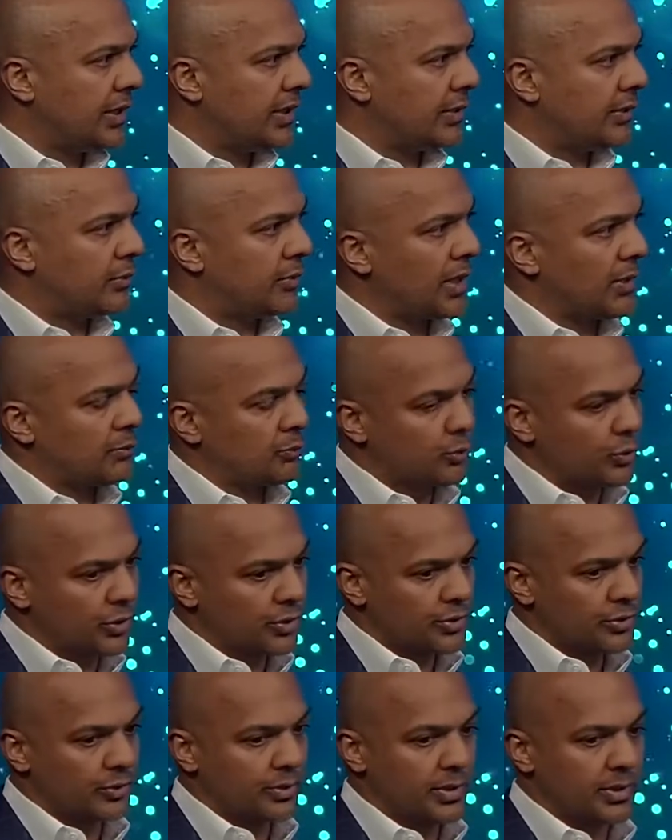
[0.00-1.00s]
The rep
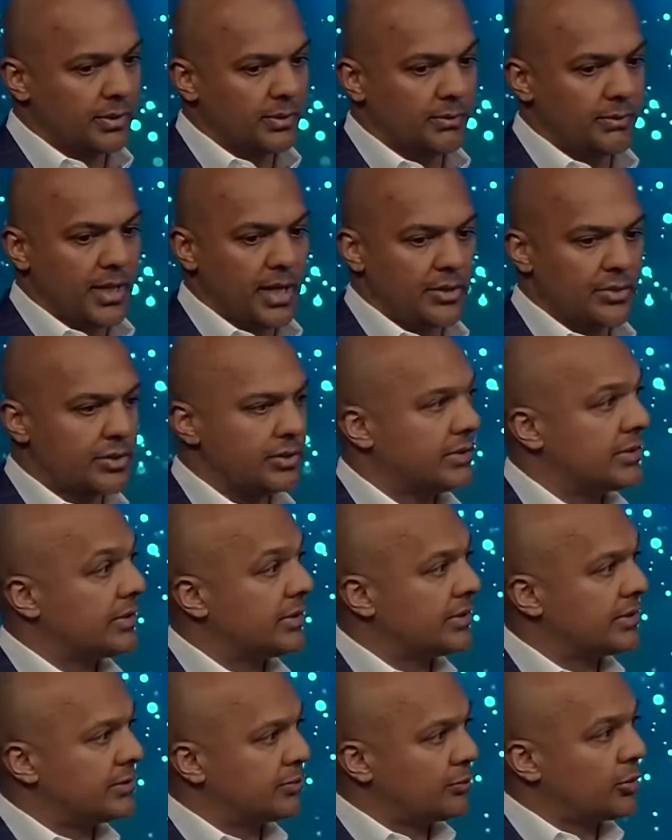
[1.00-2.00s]
works with the patient
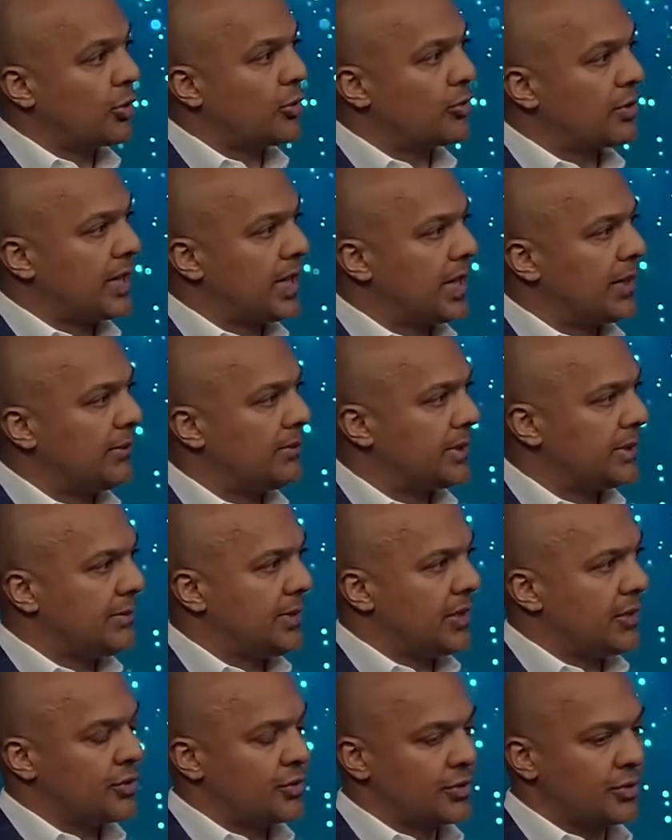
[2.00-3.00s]
to program to
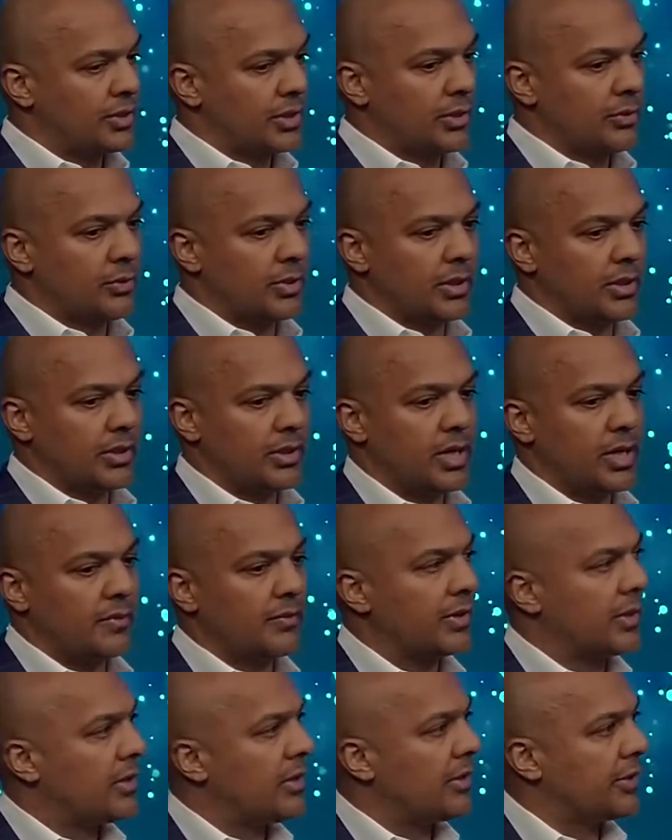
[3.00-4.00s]
make sure that we are
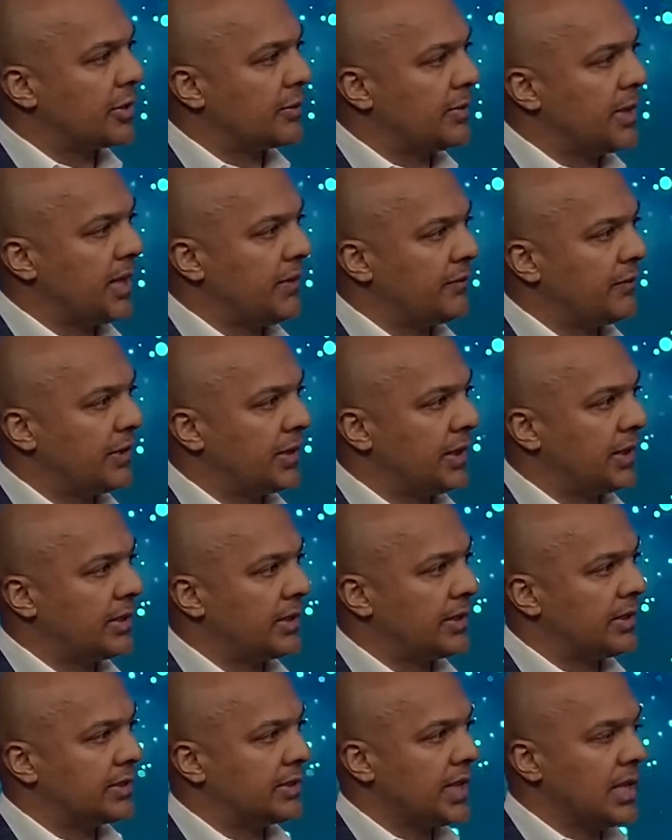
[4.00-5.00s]
covering all their painful
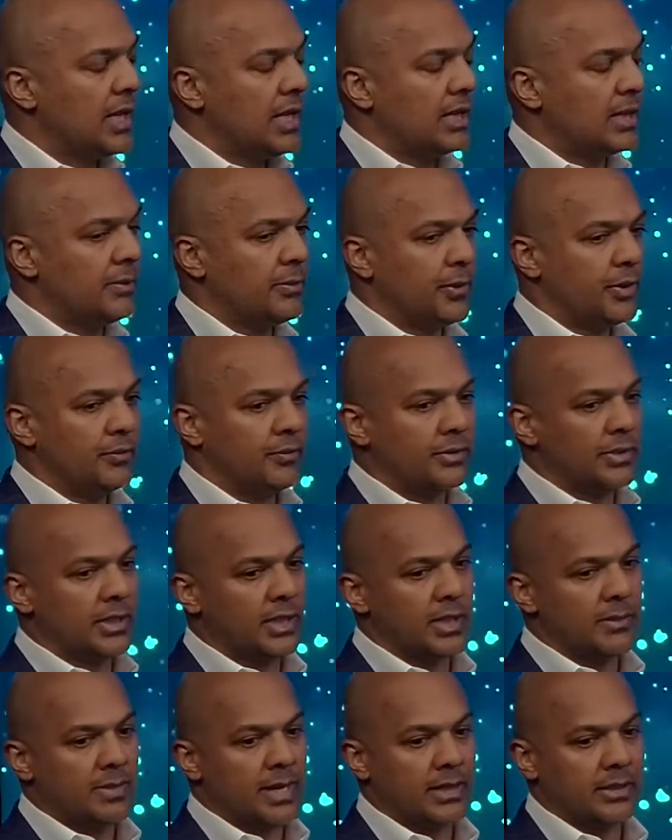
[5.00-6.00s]
areas. The beautiful
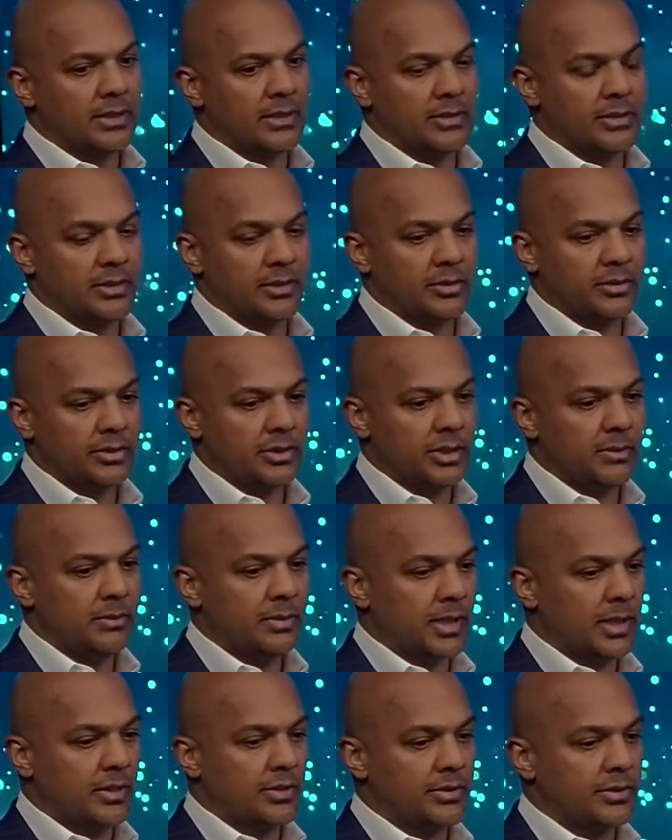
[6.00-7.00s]
thing about these
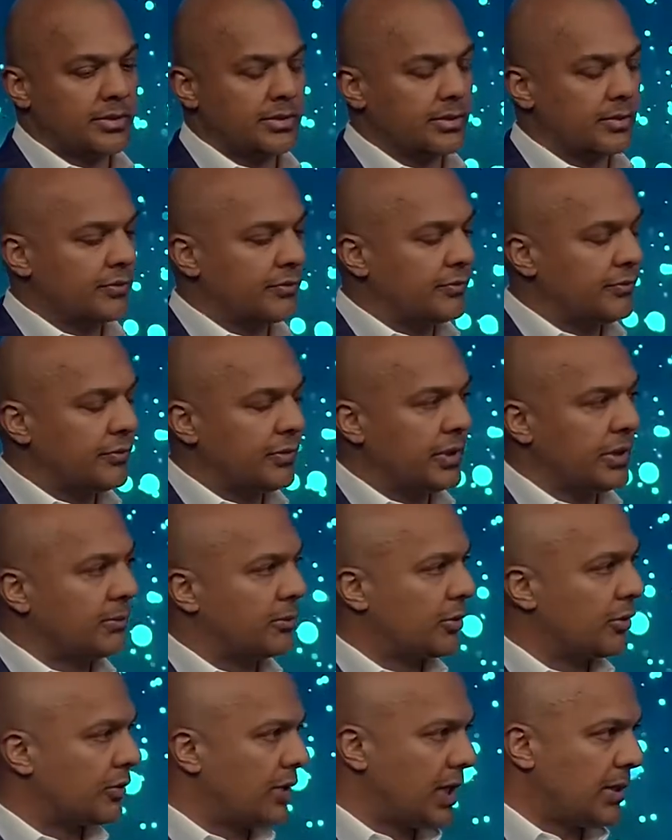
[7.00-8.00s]
neurostimulators is they're fully
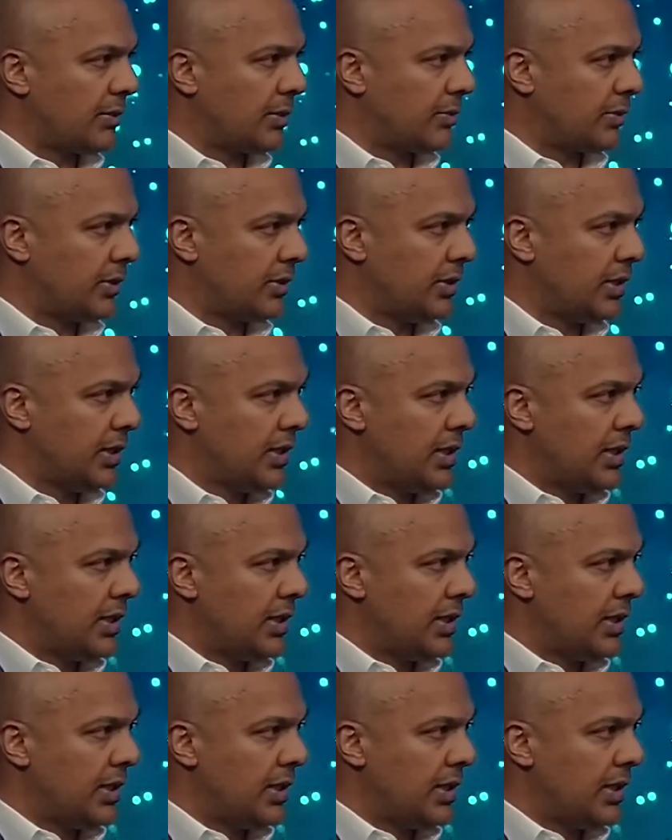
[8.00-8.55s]
programmable.